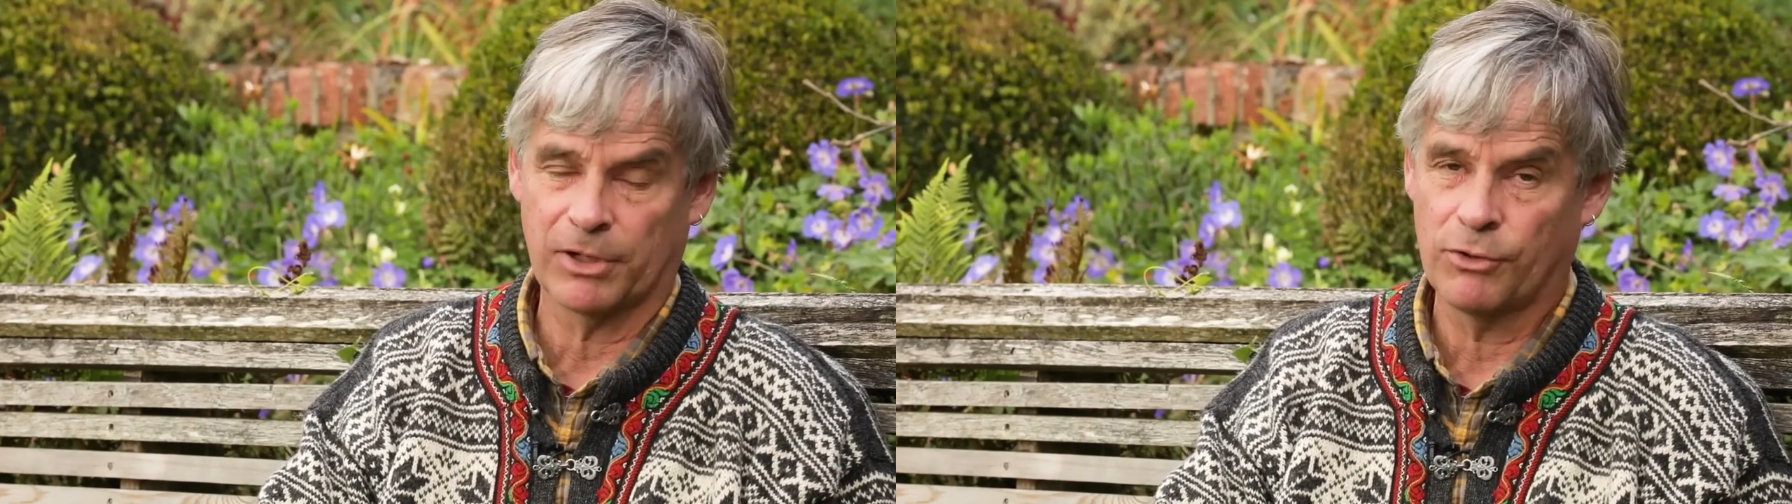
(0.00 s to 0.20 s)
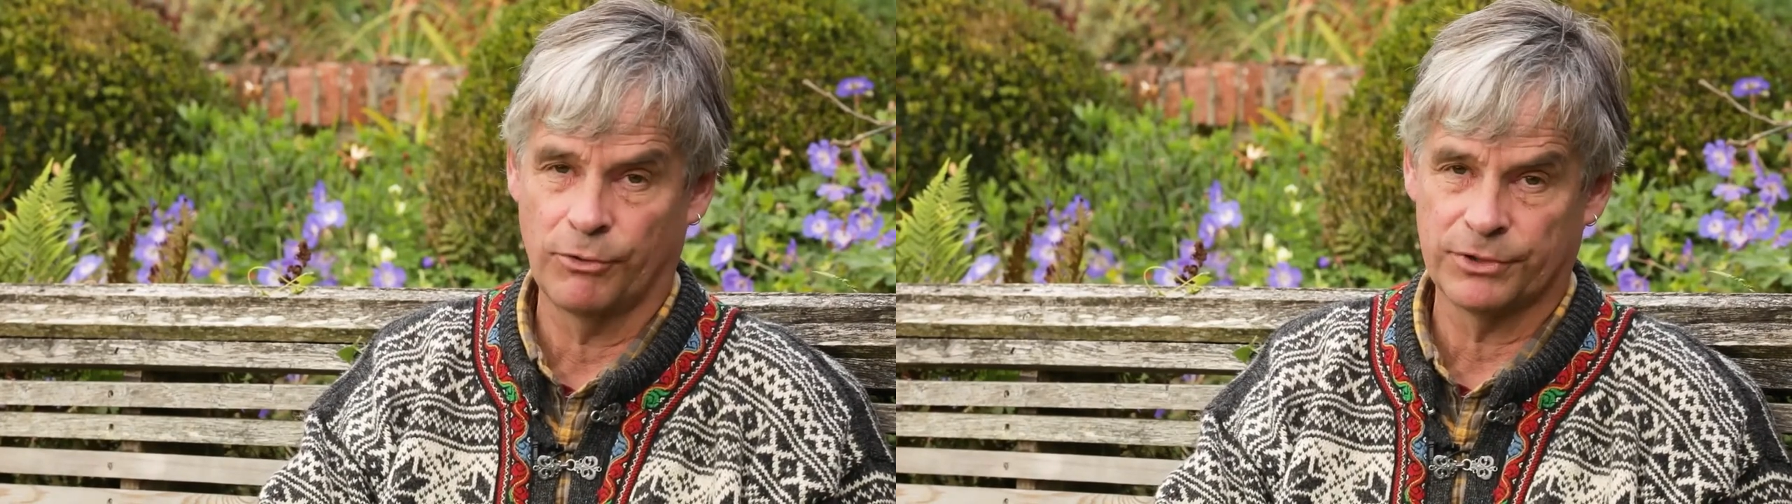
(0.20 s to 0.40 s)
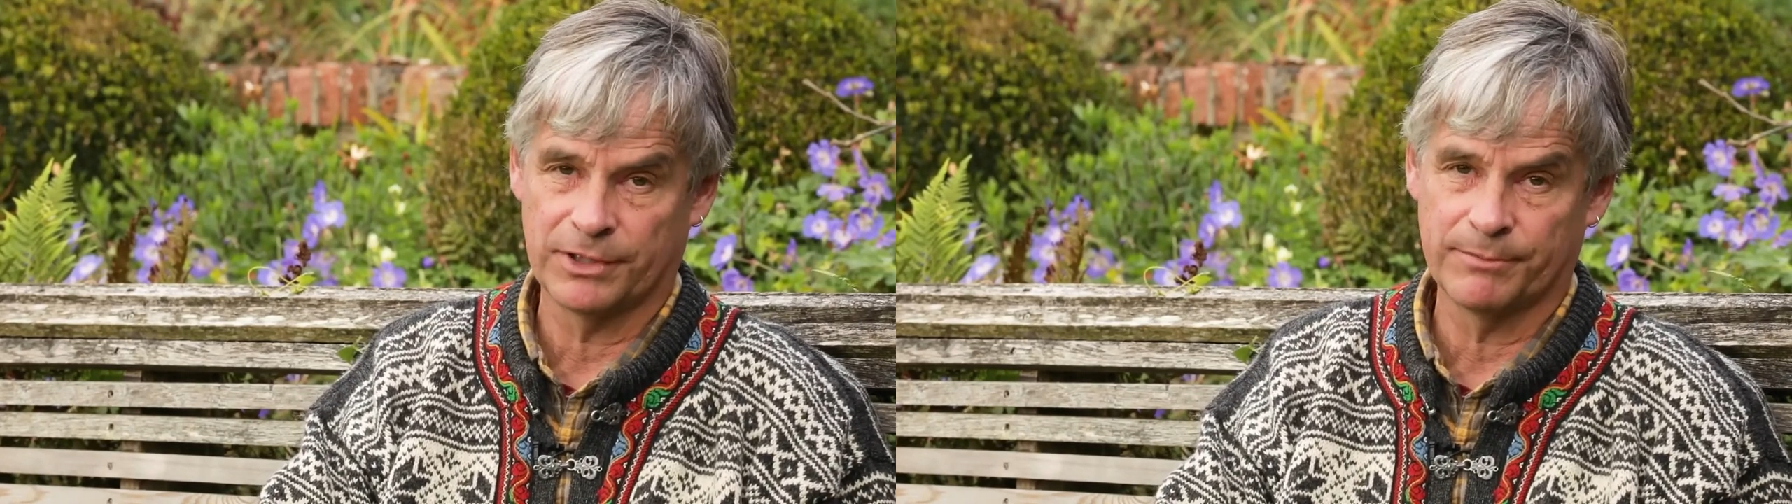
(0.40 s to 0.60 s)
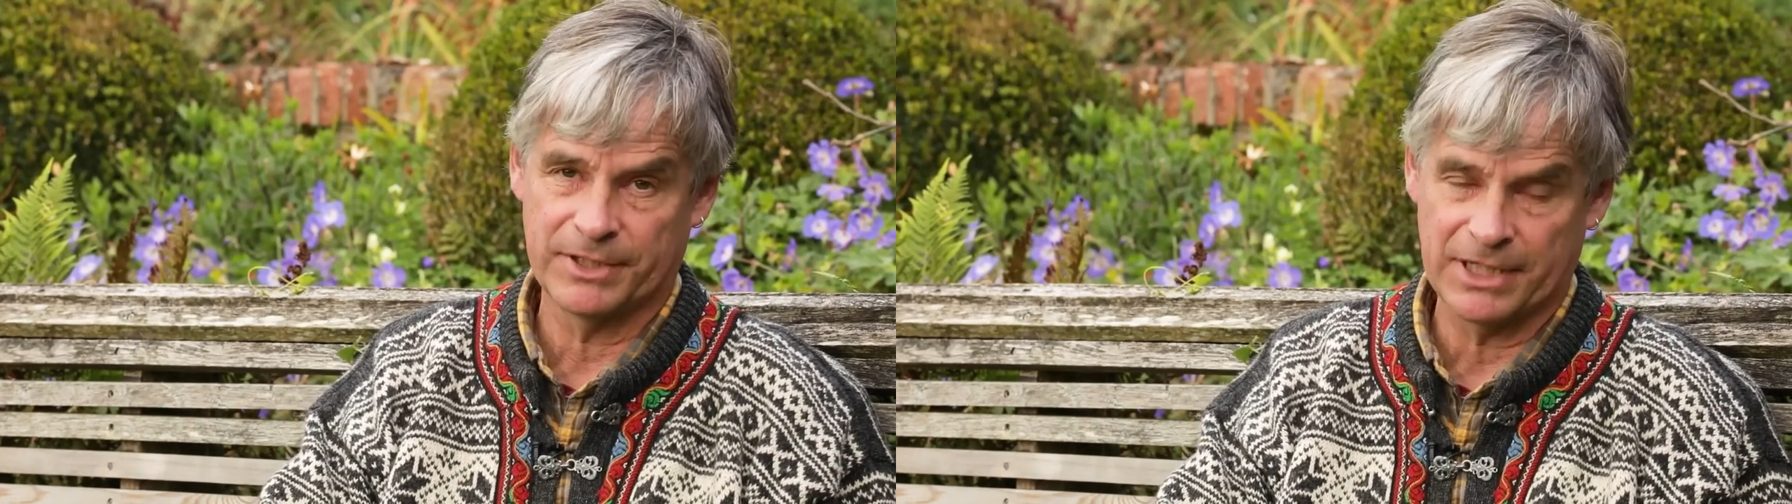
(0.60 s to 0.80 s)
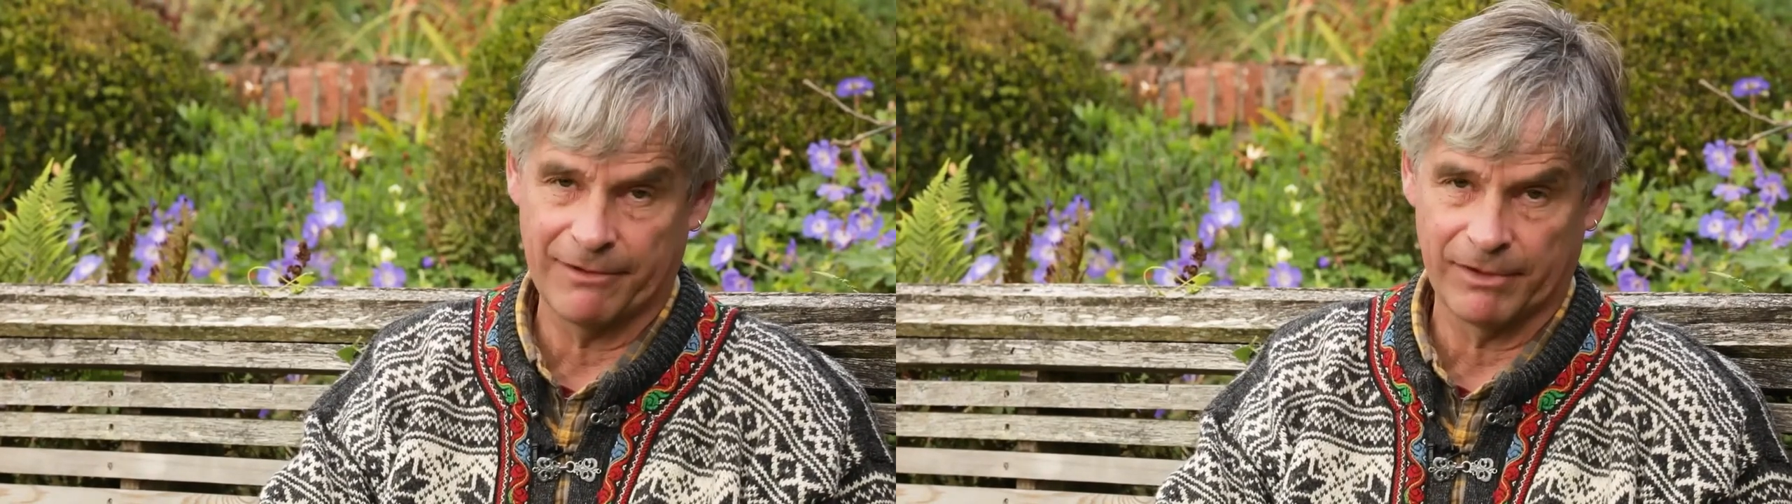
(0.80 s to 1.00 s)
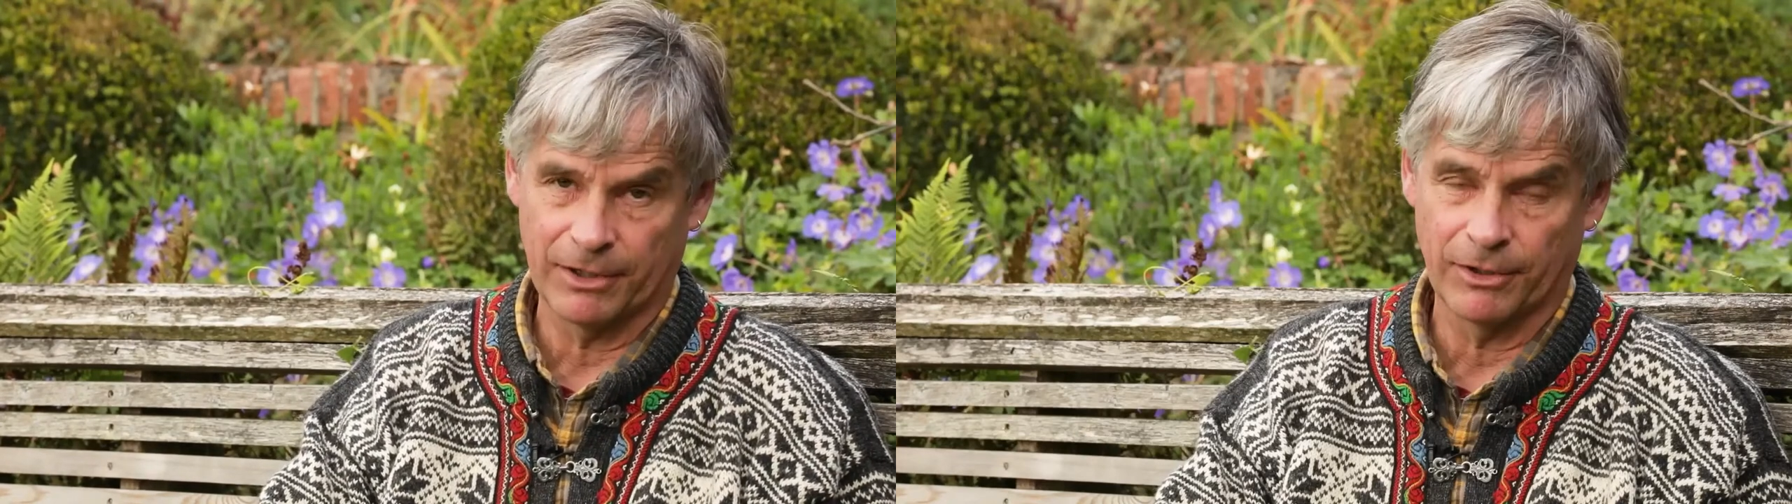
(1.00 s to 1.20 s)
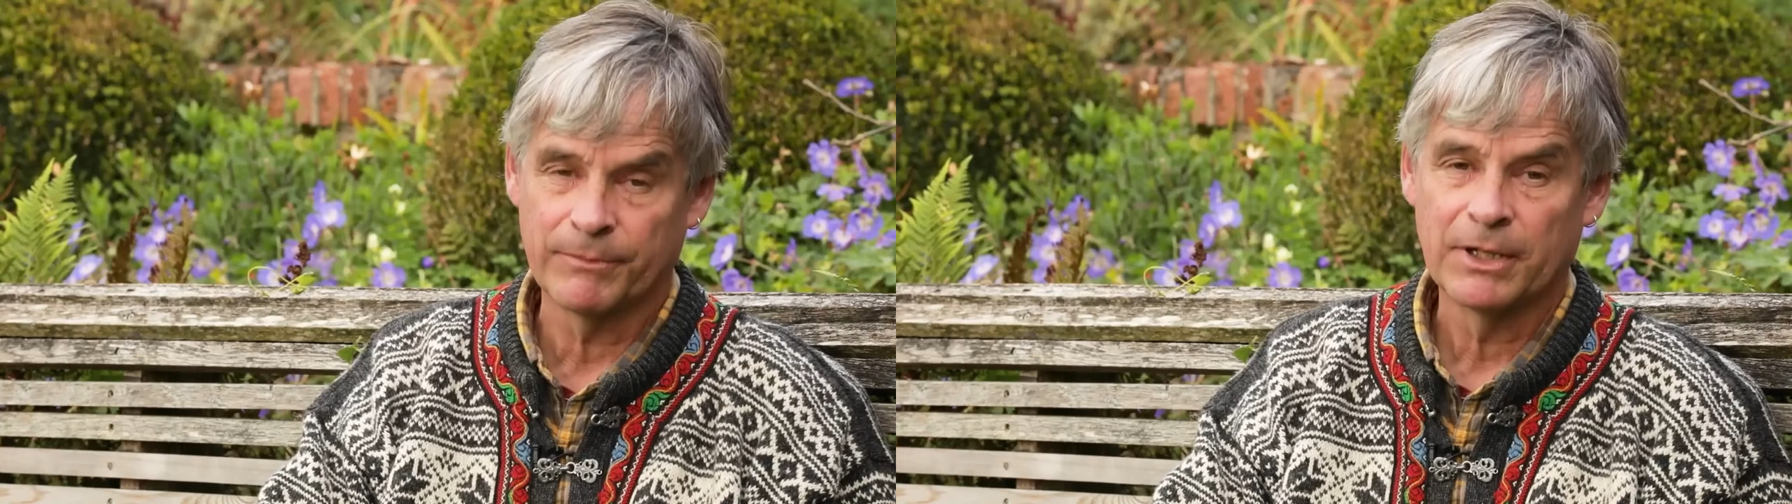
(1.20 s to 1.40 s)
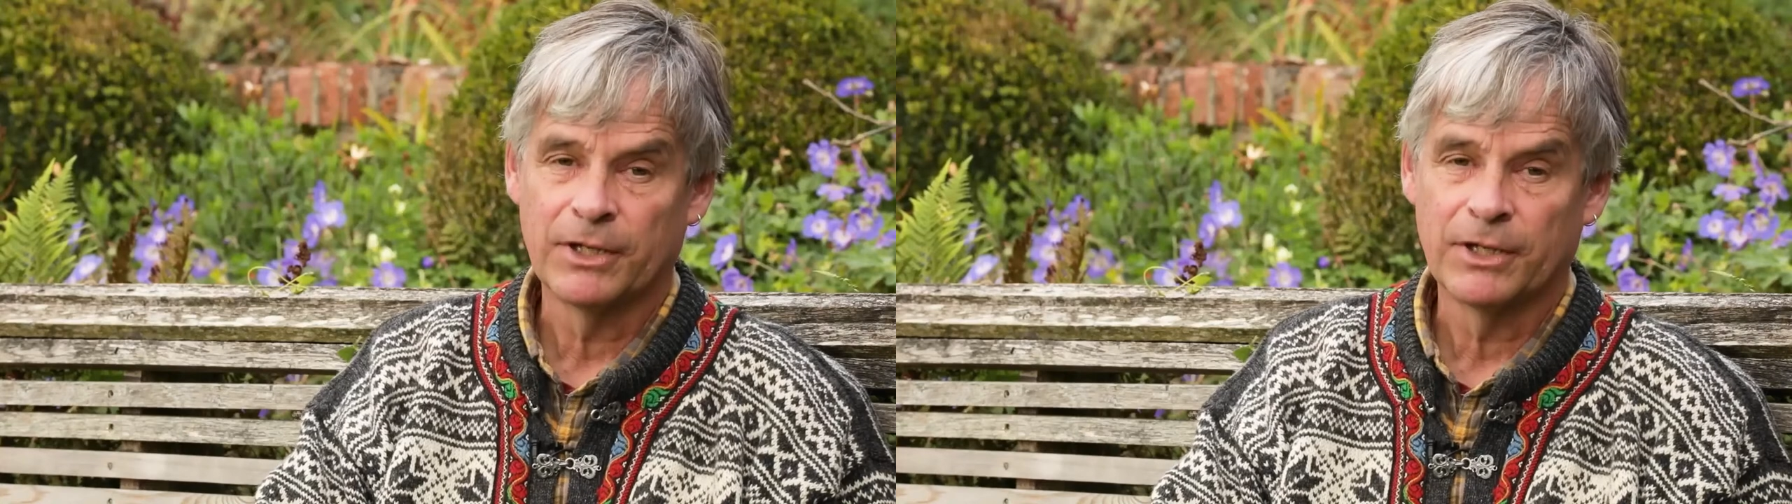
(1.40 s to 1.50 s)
recorded material.